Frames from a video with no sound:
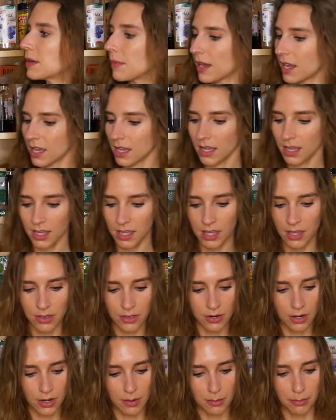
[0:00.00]
buy
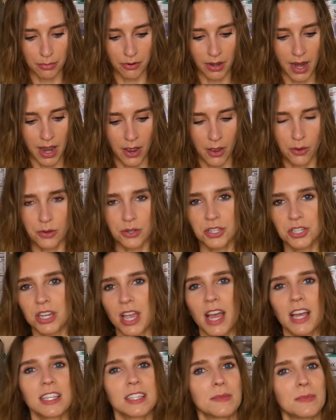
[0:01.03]
either brown
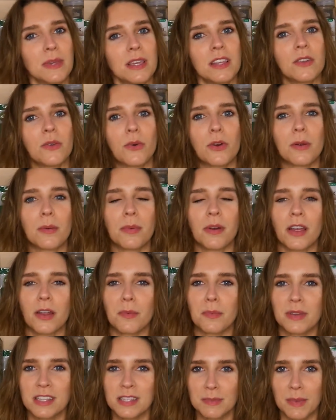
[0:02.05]
jasmine or
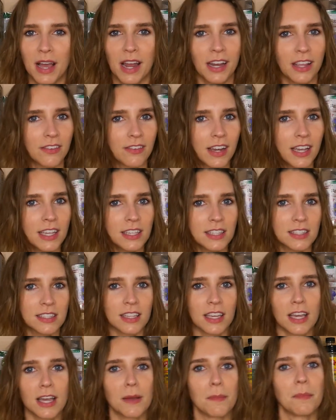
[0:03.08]
brown basmati
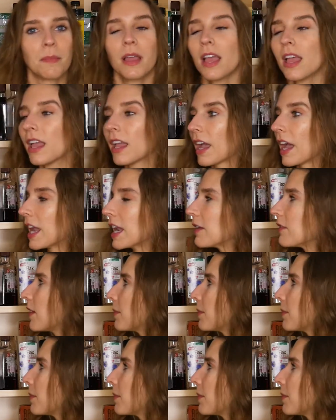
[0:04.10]
rice, kind of